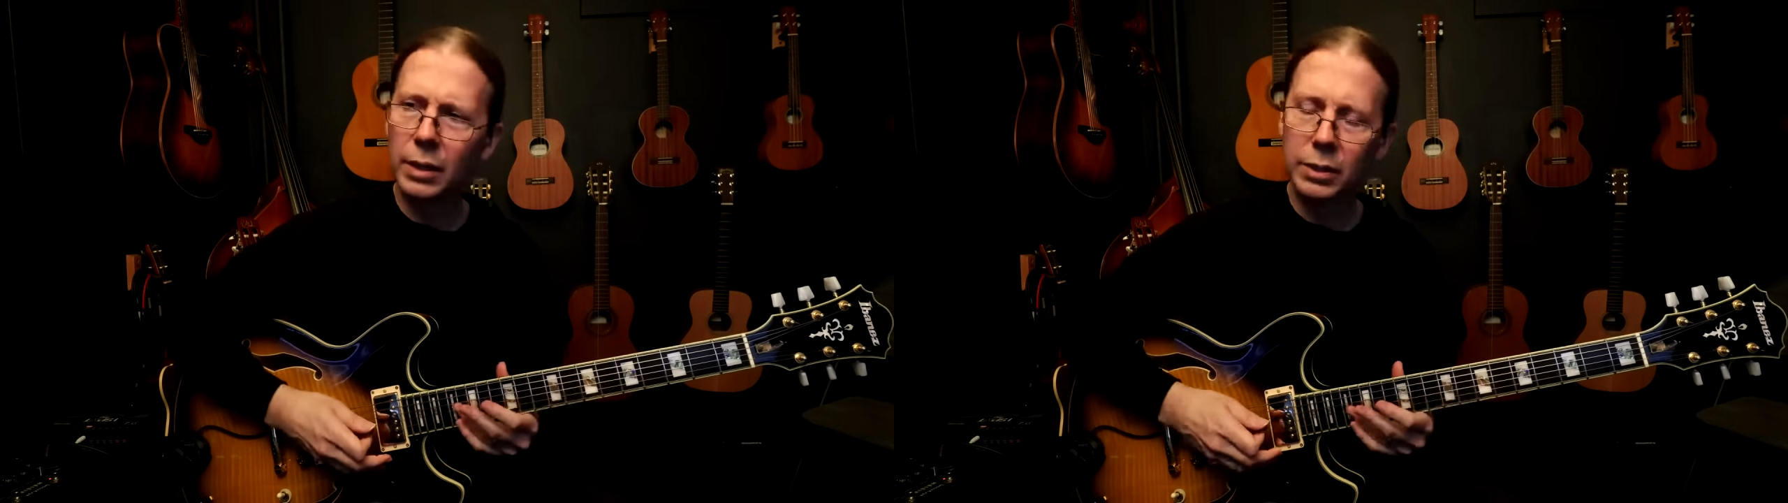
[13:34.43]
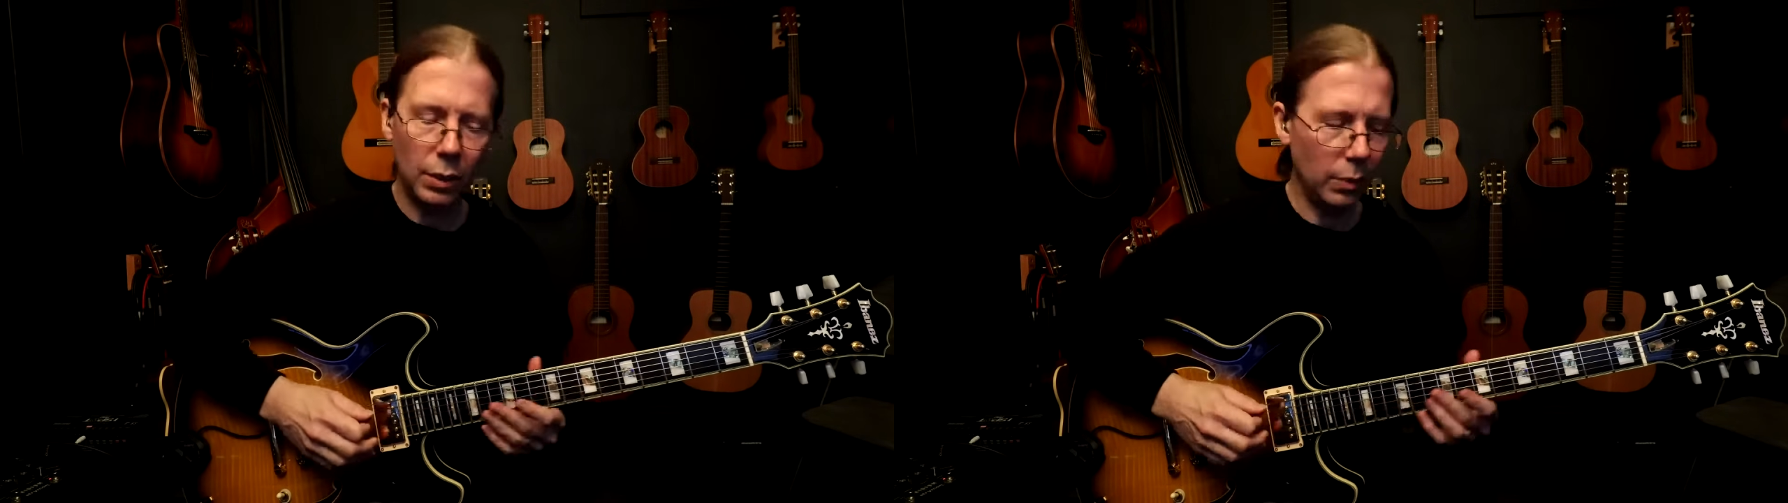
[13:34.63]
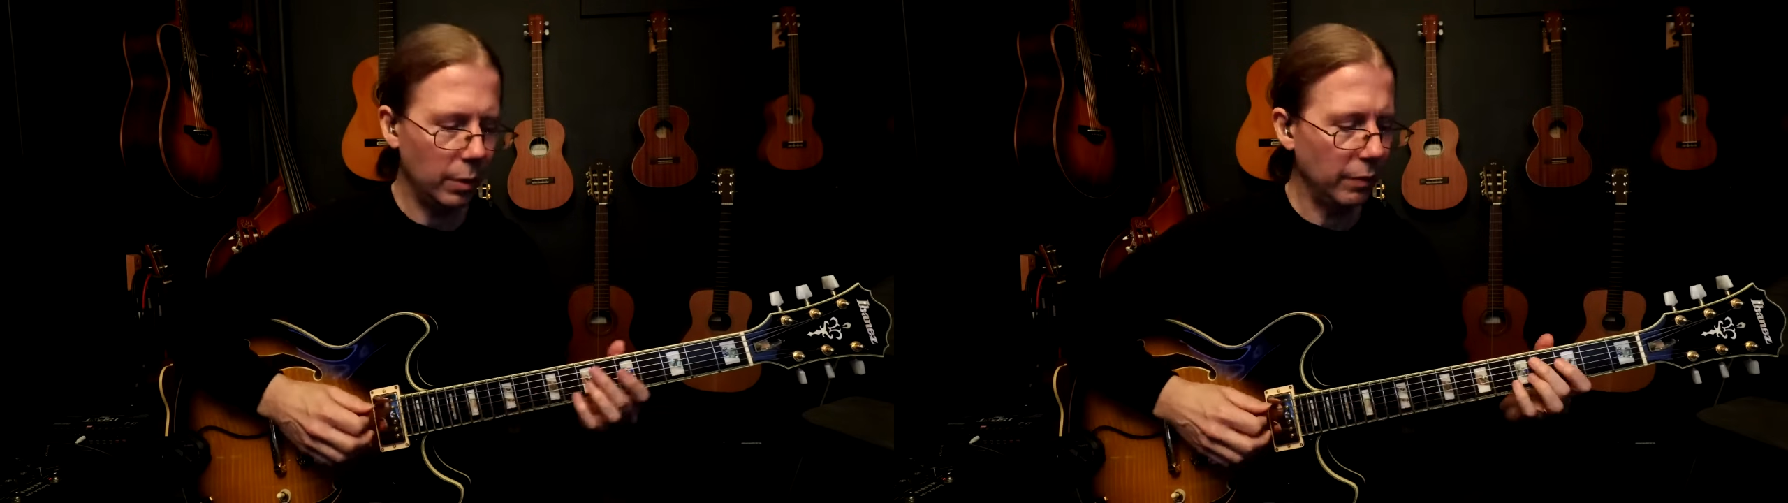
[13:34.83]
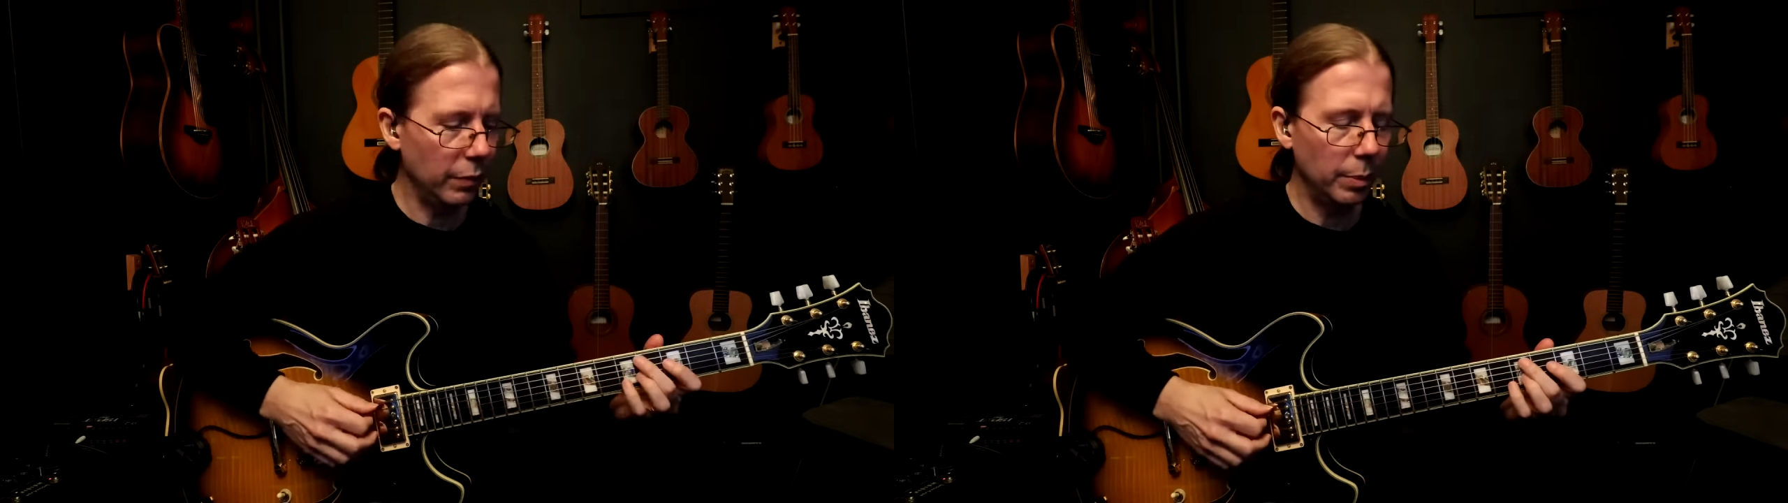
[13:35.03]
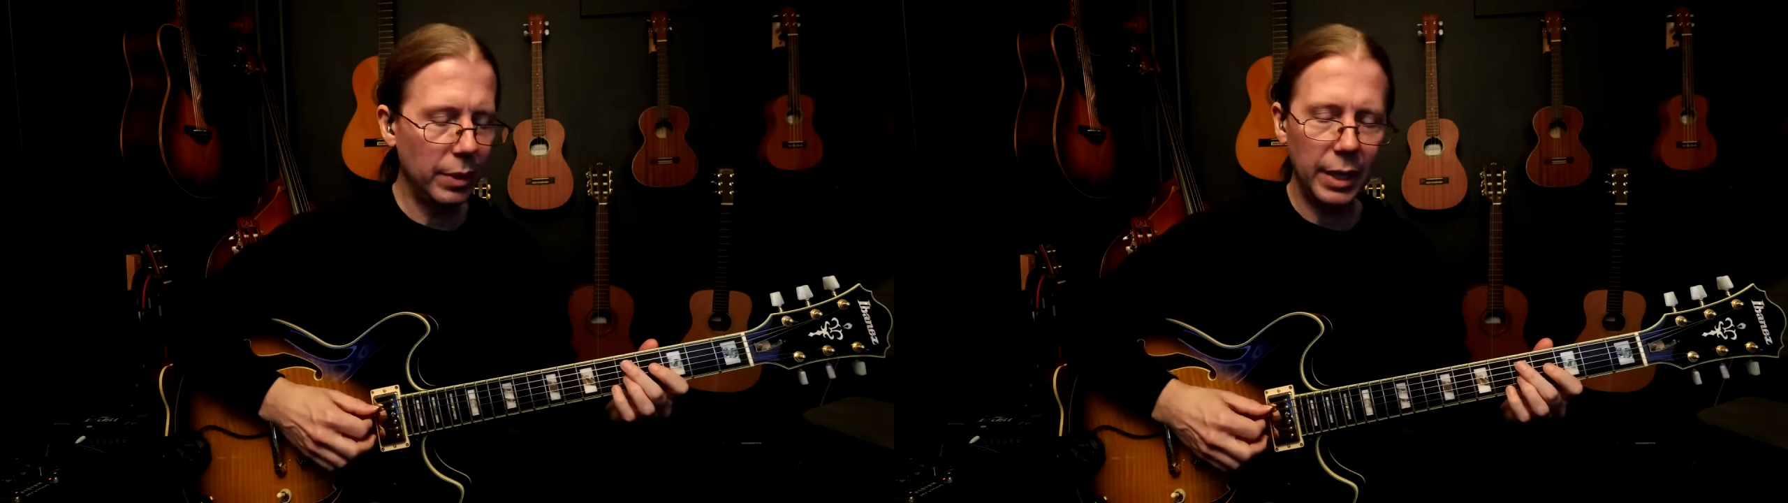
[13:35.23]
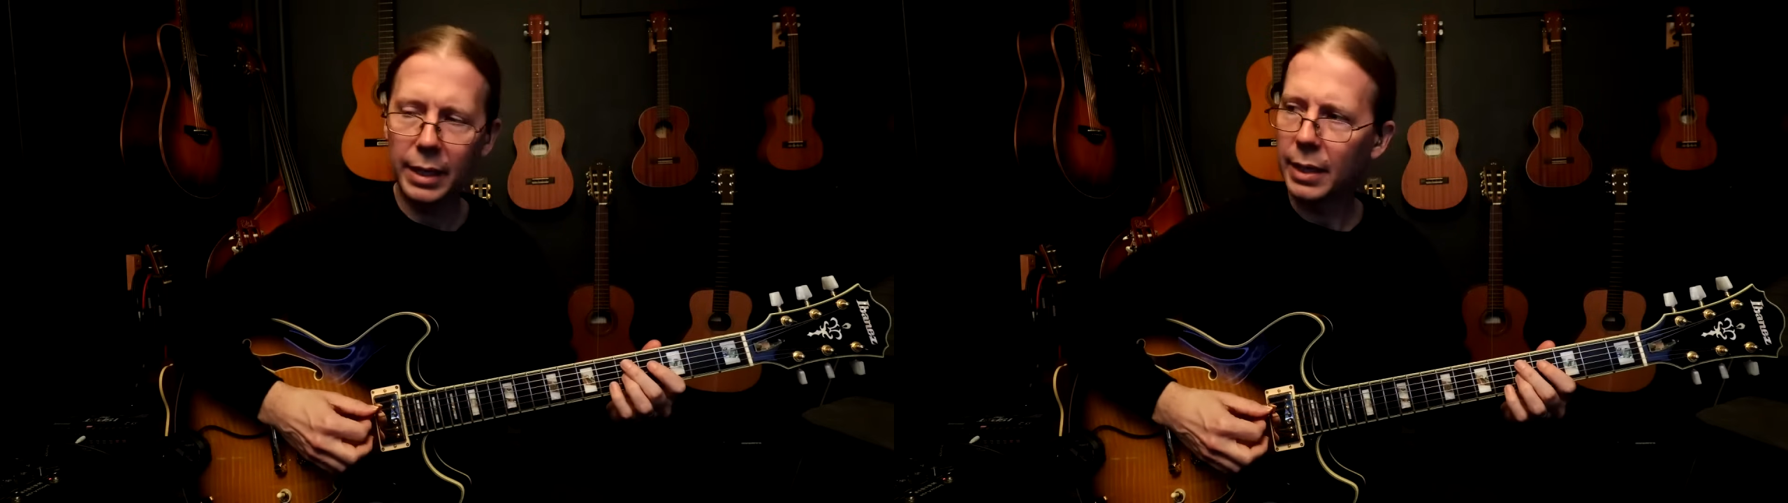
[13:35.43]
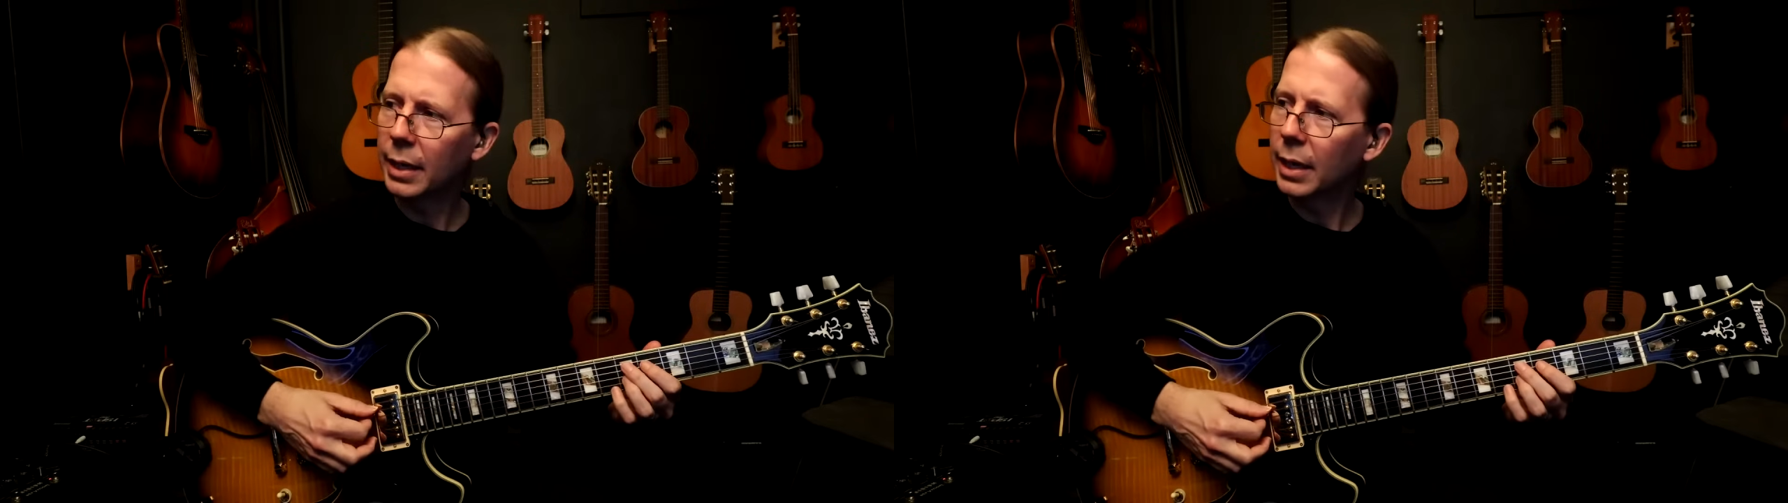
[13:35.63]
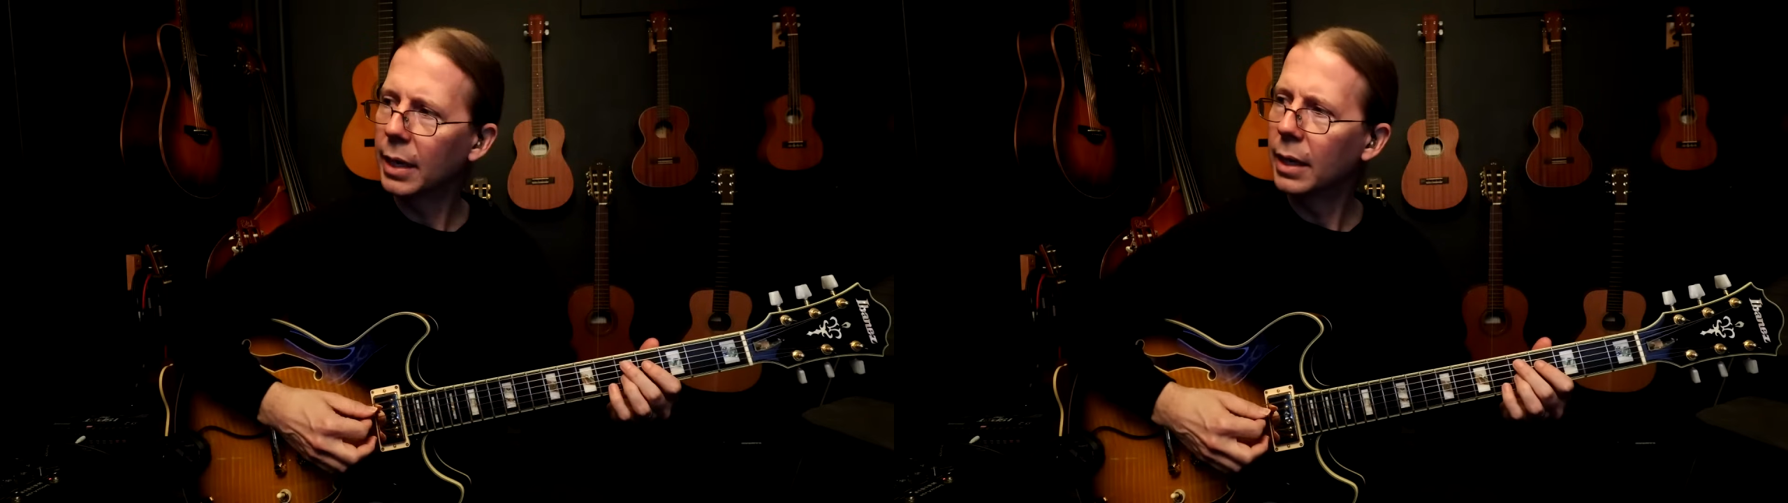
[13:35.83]
So if you play like
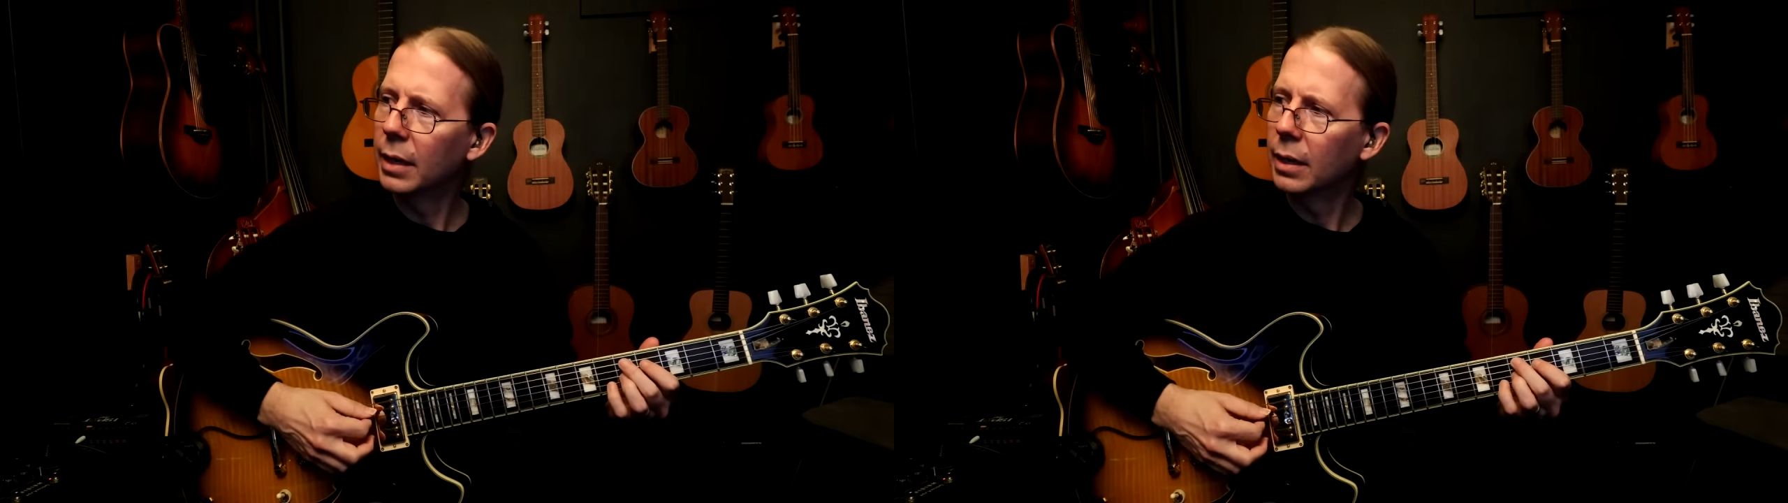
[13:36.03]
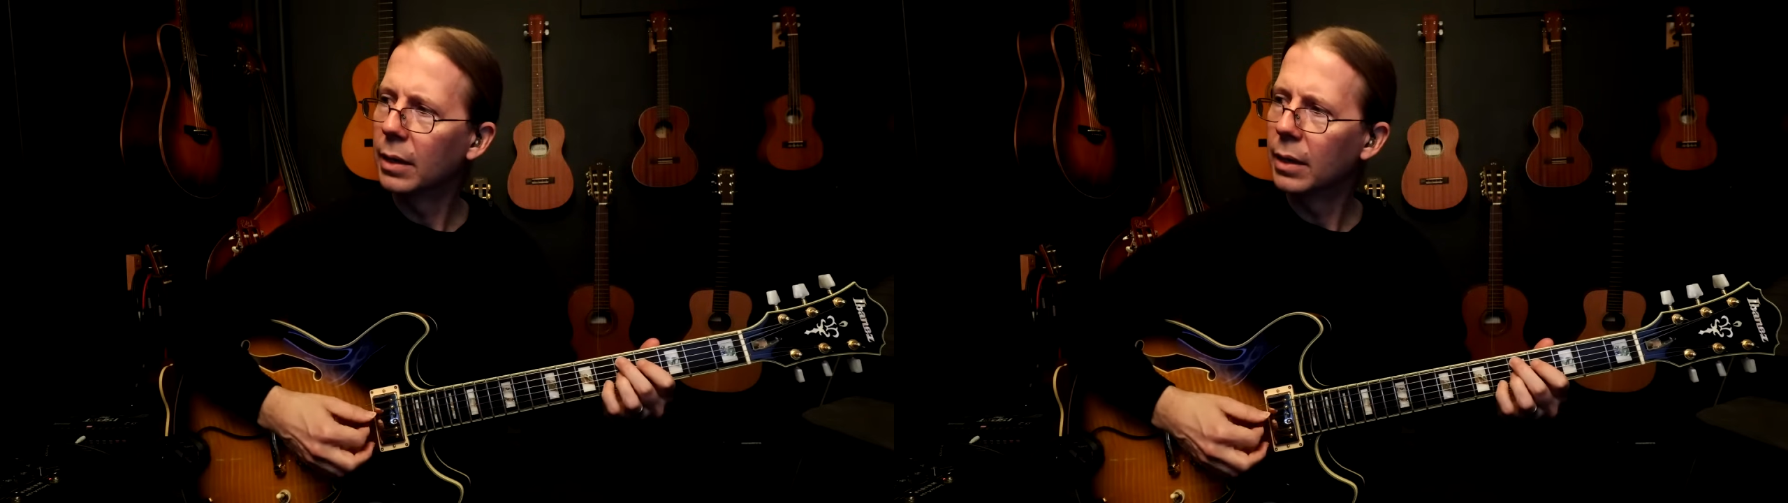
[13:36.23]
kind of